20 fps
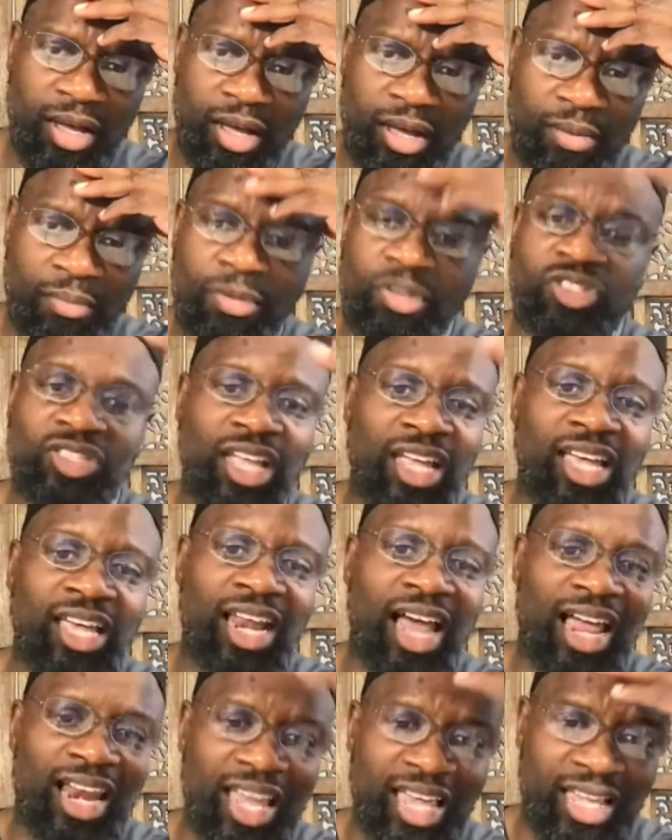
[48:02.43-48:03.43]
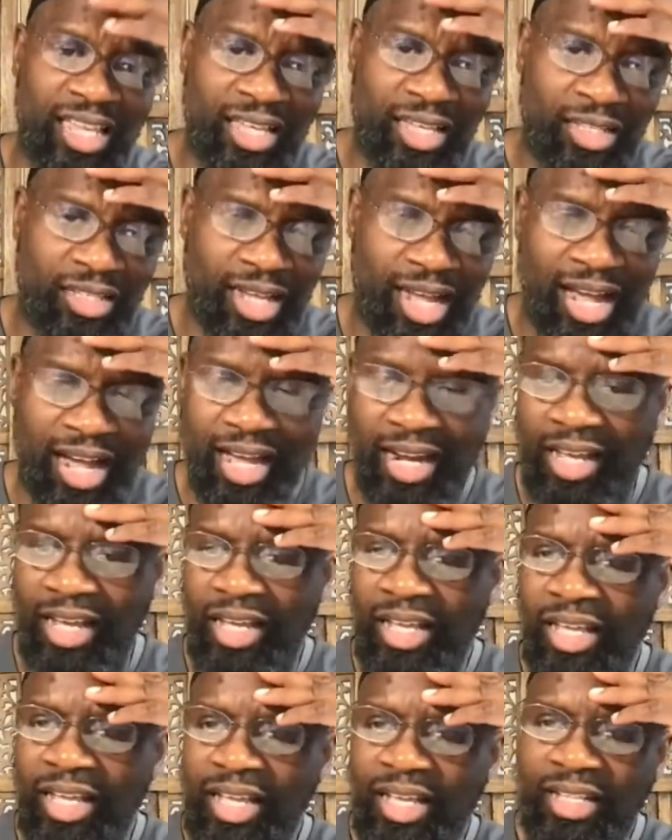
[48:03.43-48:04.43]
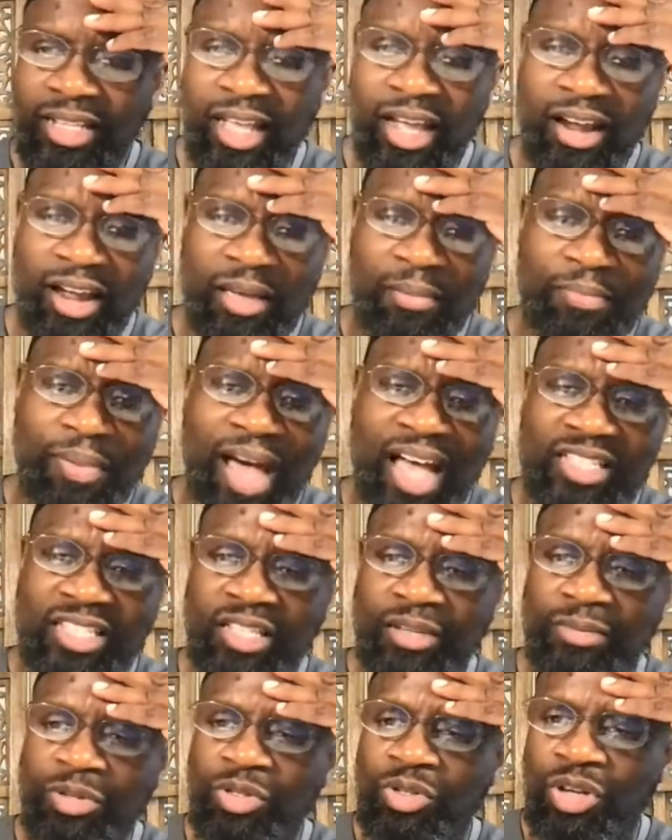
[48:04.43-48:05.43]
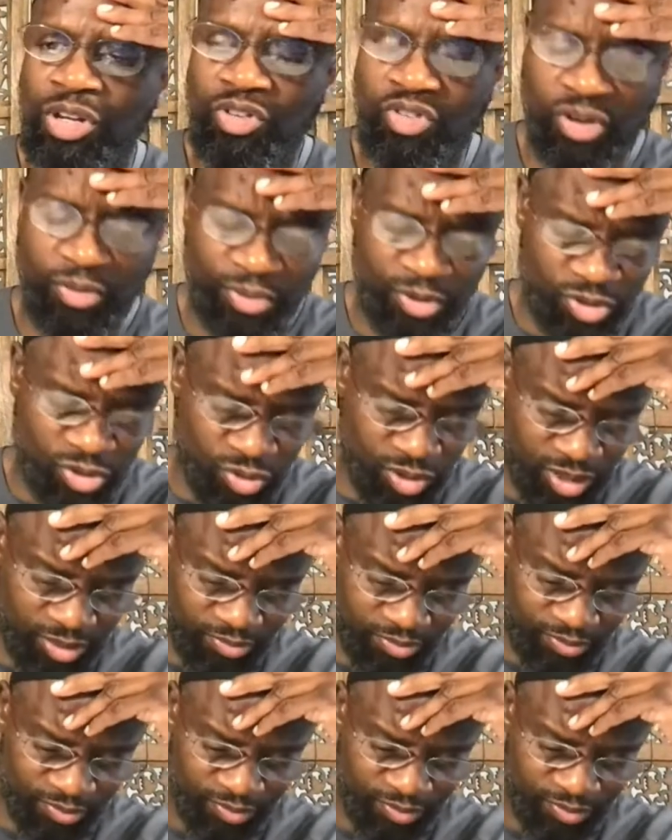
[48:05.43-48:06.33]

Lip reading: mustahil alayhi ta'ala. They are impossible to attribute to him.